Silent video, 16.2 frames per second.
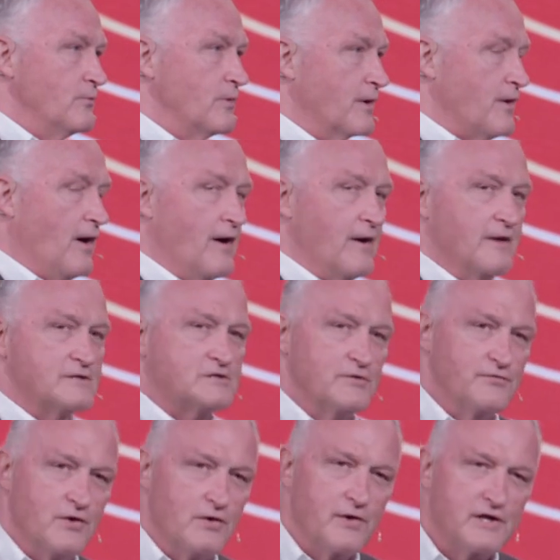Regardless
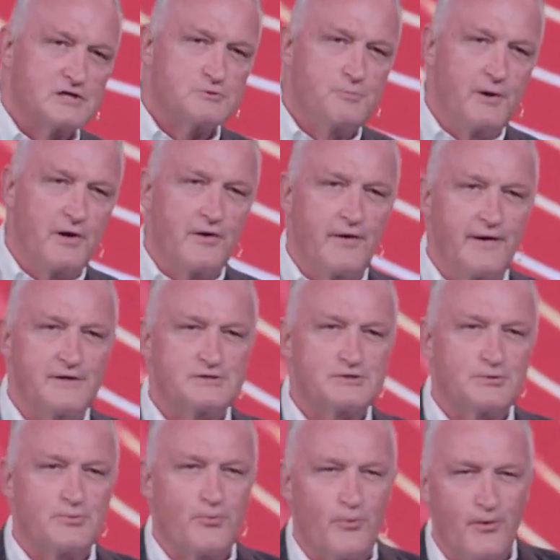of your experience,
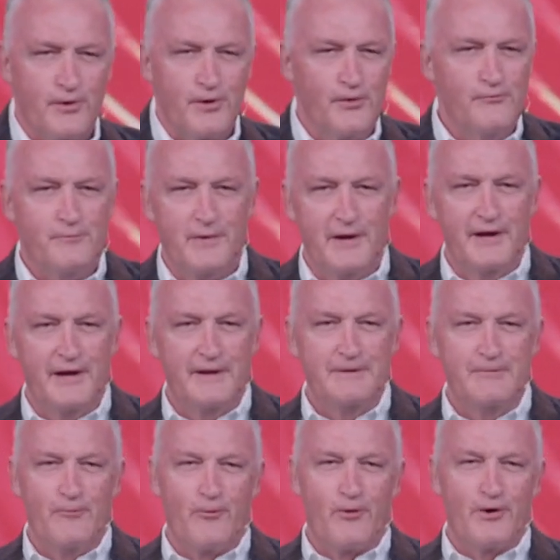where you've
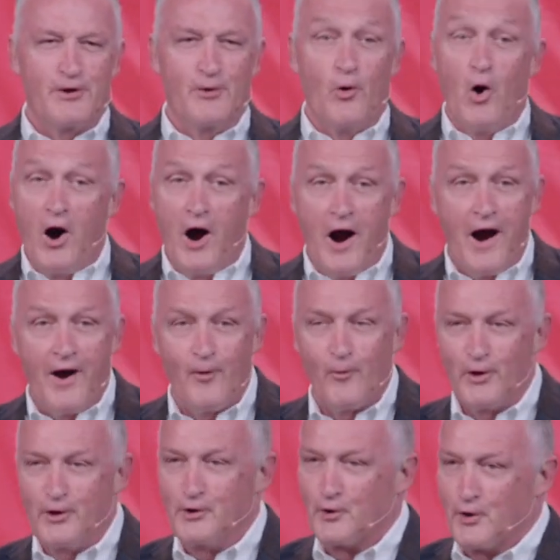been, where you are,
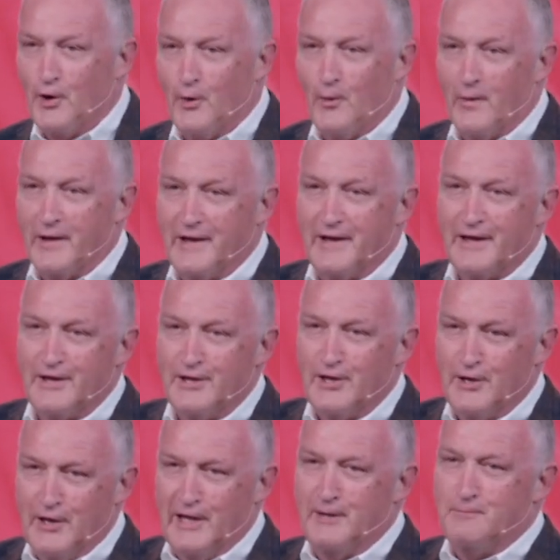where you're going,
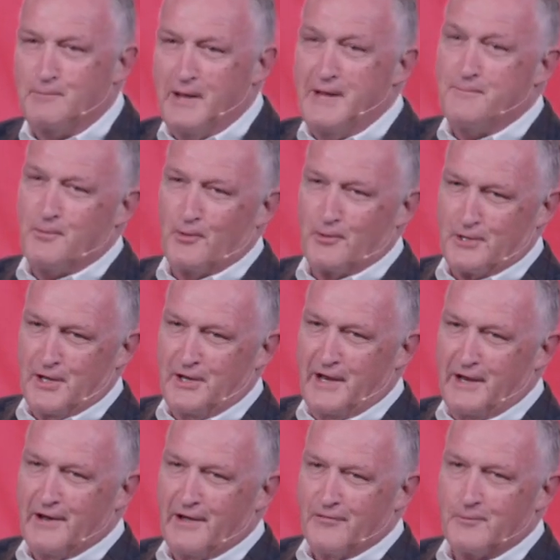you need people. You
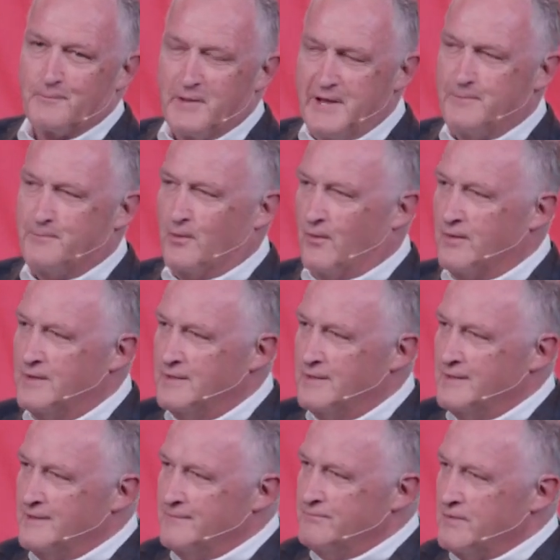need other people.
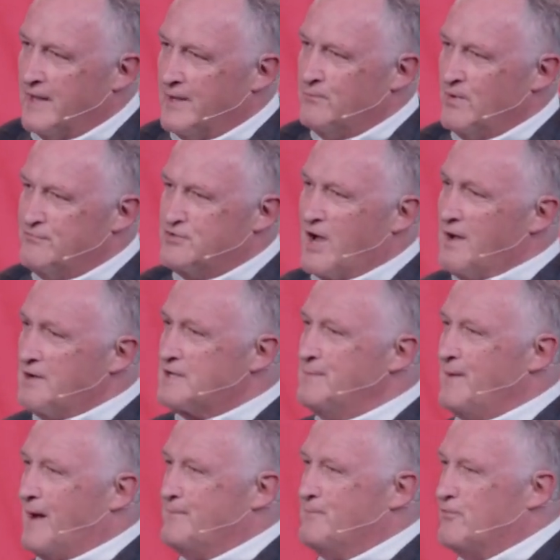And we've talked
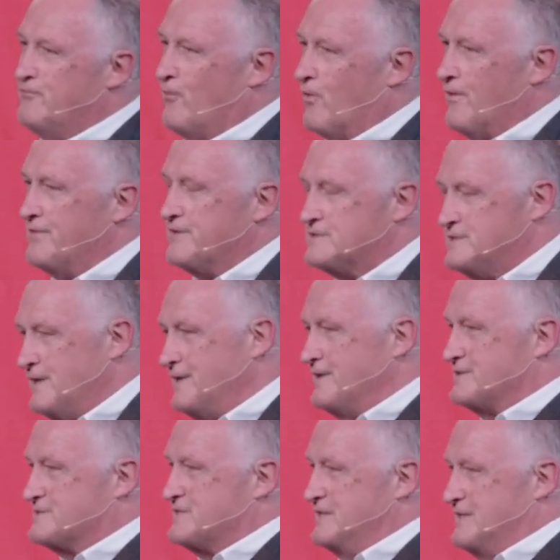about before the
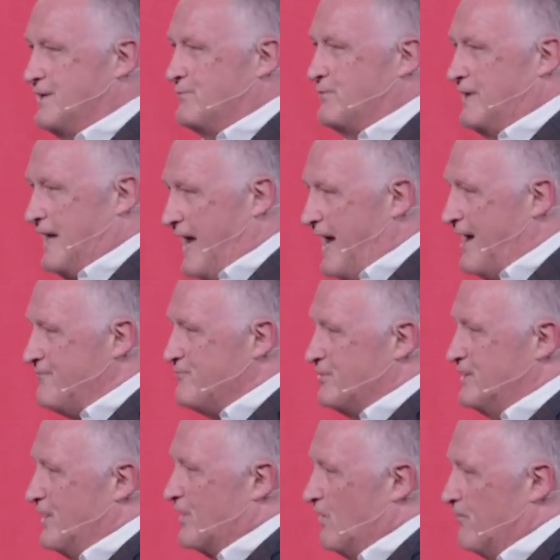tendency that we have
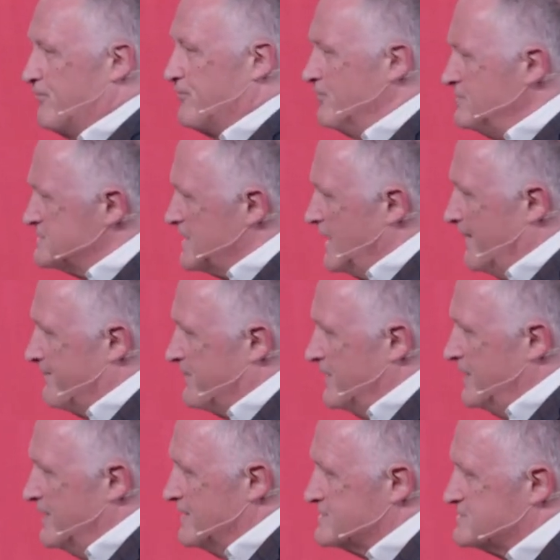when you go through
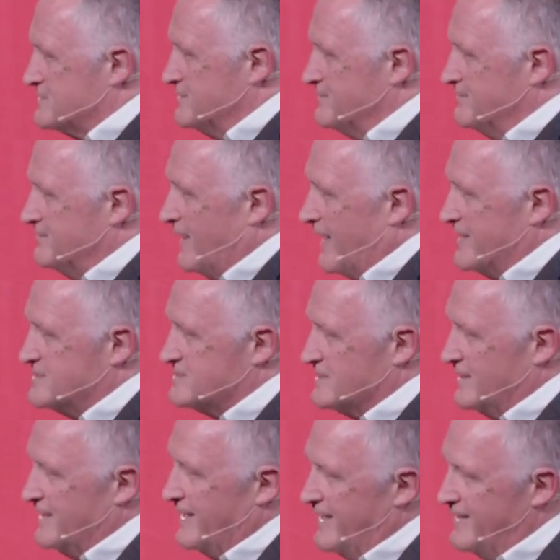something is to
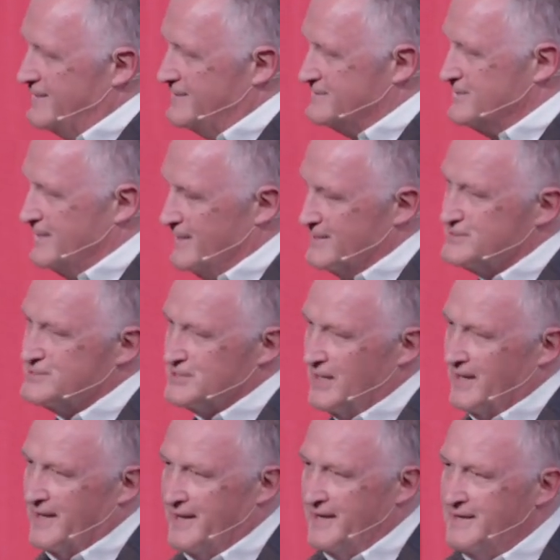isolate, to
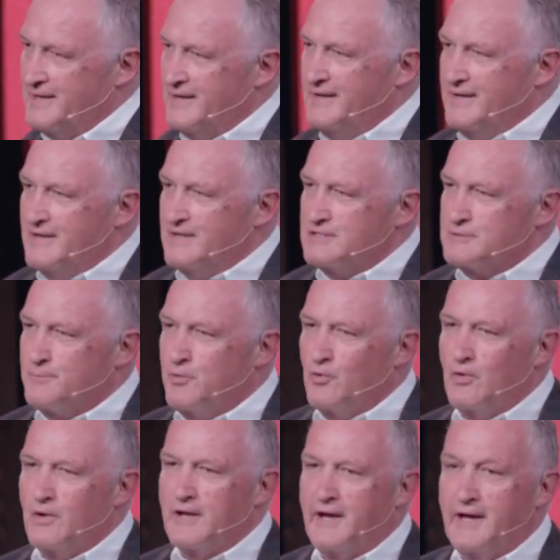insulate, to
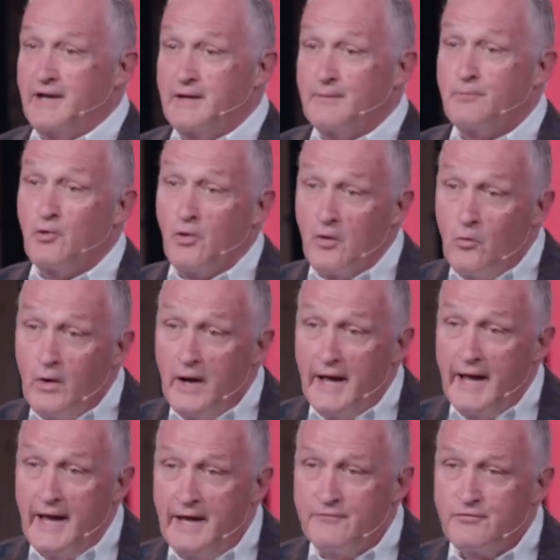pull in, to pull
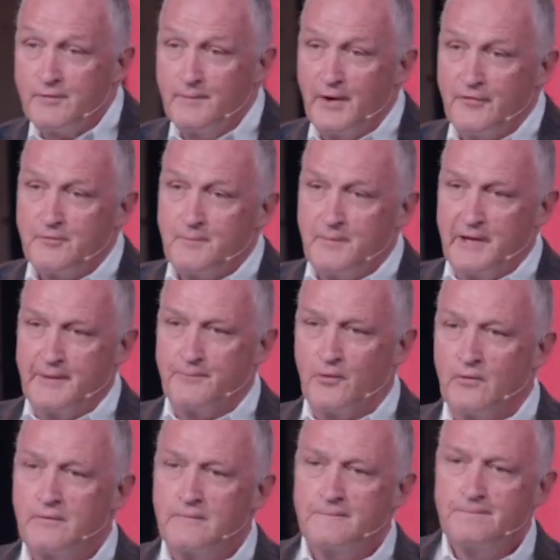away from other
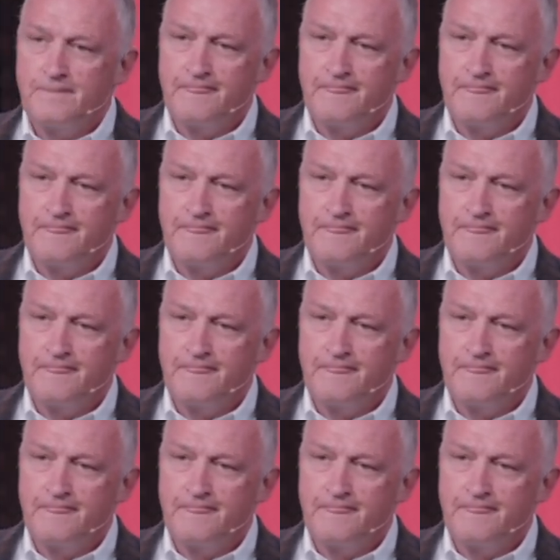people.